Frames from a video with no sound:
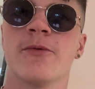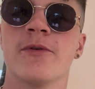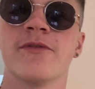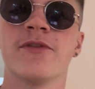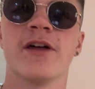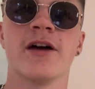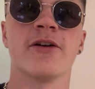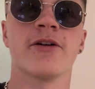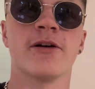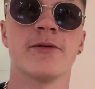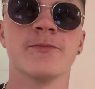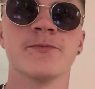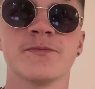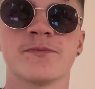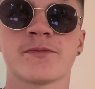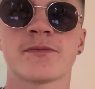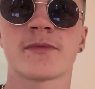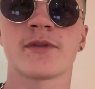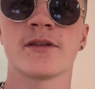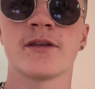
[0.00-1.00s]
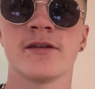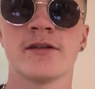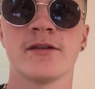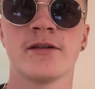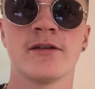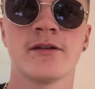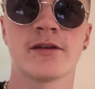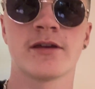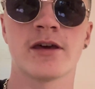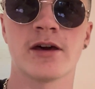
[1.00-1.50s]
with their um,
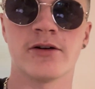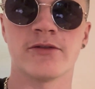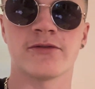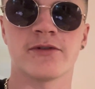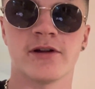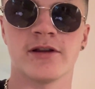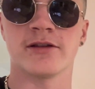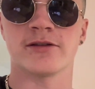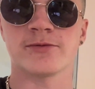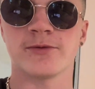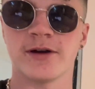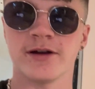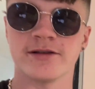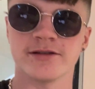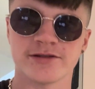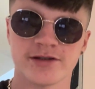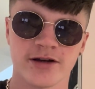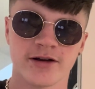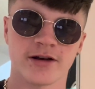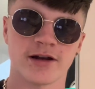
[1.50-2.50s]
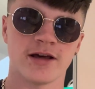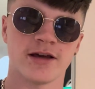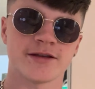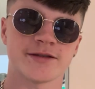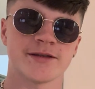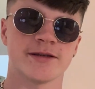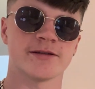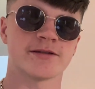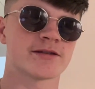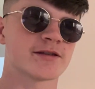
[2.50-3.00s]
girlfriends wearing
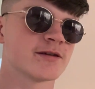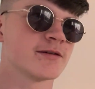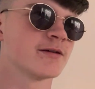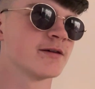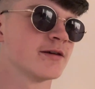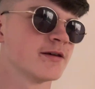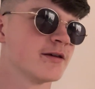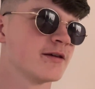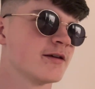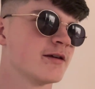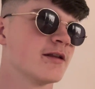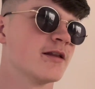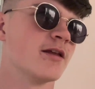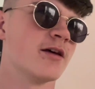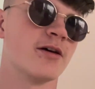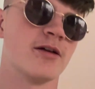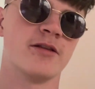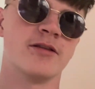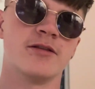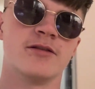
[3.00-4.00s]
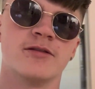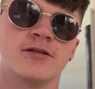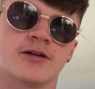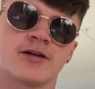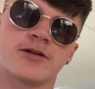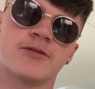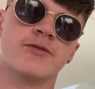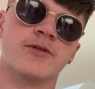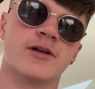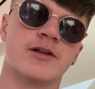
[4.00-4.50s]
sunglasses, like,
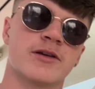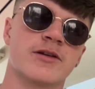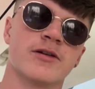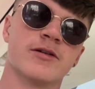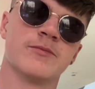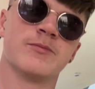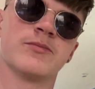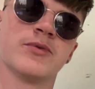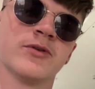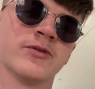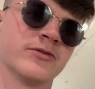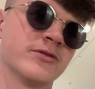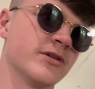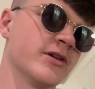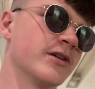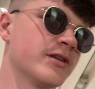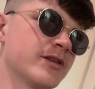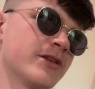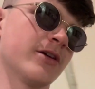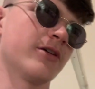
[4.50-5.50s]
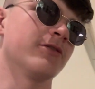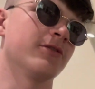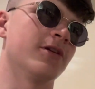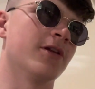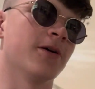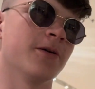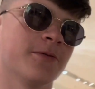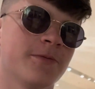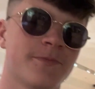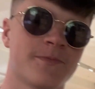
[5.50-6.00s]
looking really good, bougie. So you
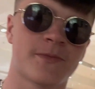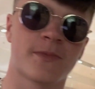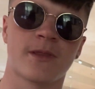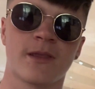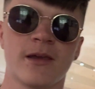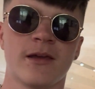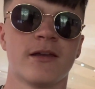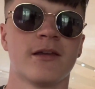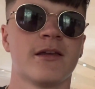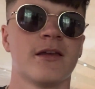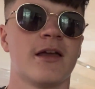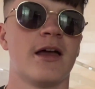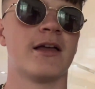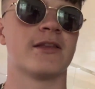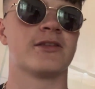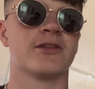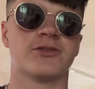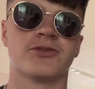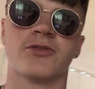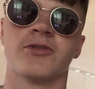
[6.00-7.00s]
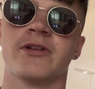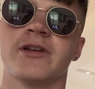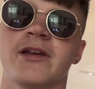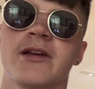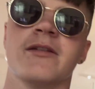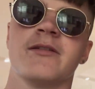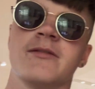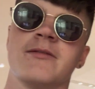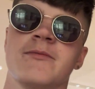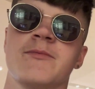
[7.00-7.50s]
know, had to join
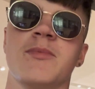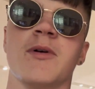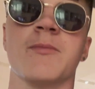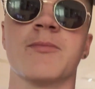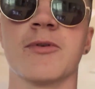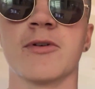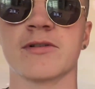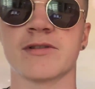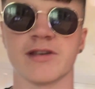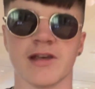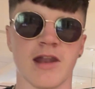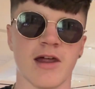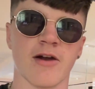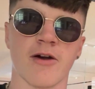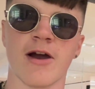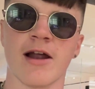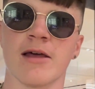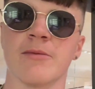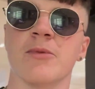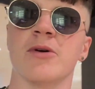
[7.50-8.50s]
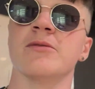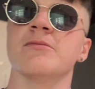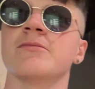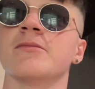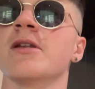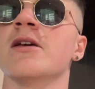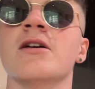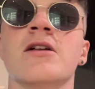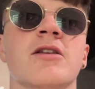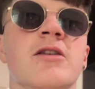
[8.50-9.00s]
in. But Brooke's in her element,
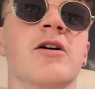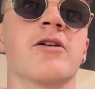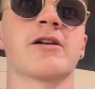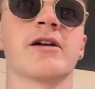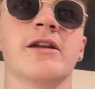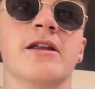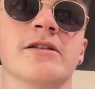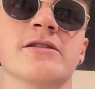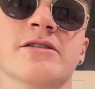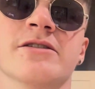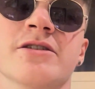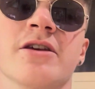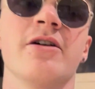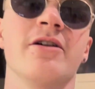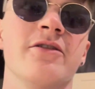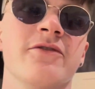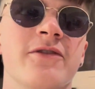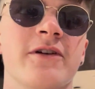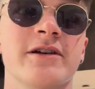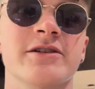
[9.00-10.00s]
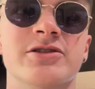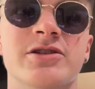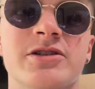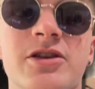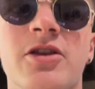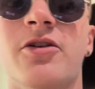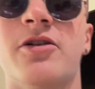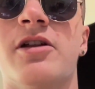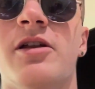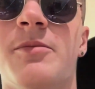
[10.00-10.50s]
looking at designer things she's
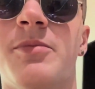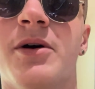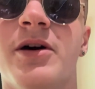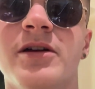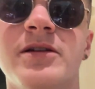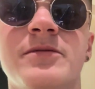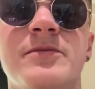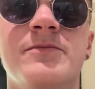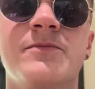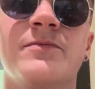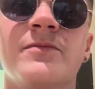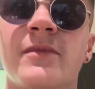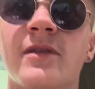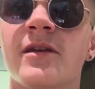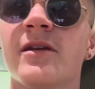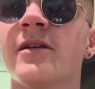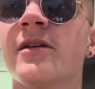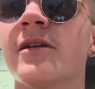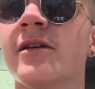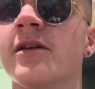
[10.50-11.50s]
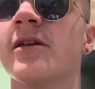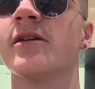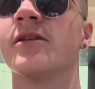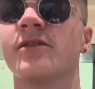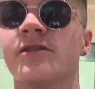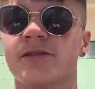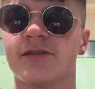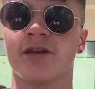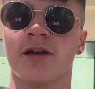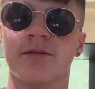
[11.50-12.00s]
not going to buy.
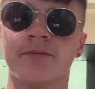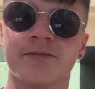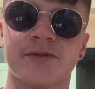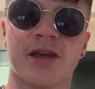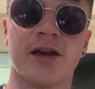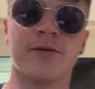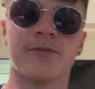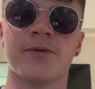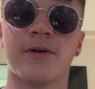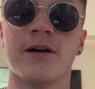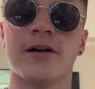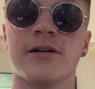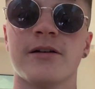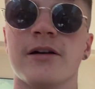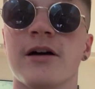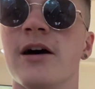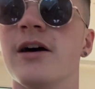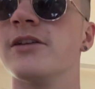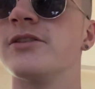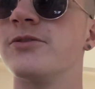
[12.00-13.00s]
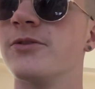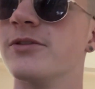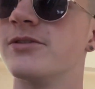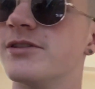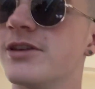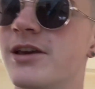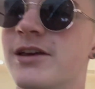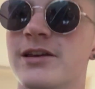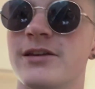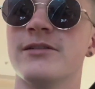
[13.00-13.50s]
Sums up her to a
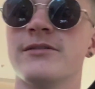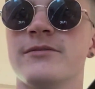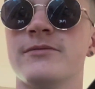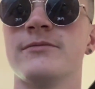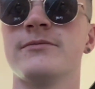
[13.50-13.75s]
T.